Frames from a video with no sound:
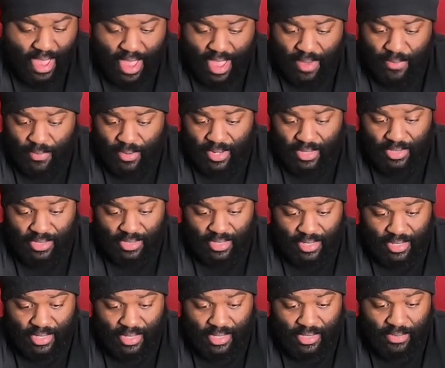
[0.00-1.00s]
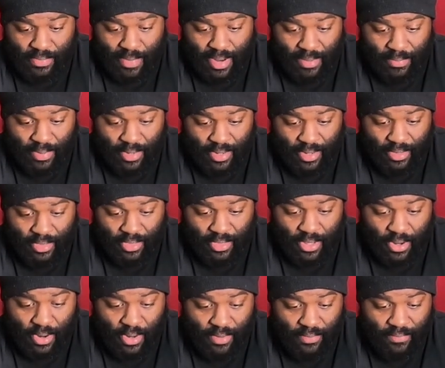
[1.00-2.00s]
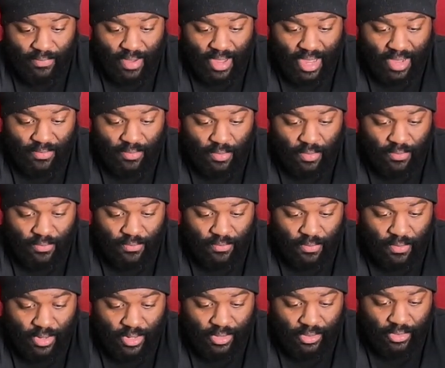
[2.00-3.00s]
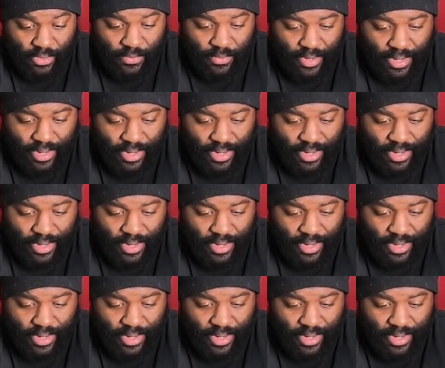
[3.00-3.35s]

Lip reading: I want to say these might be a 35 or 43.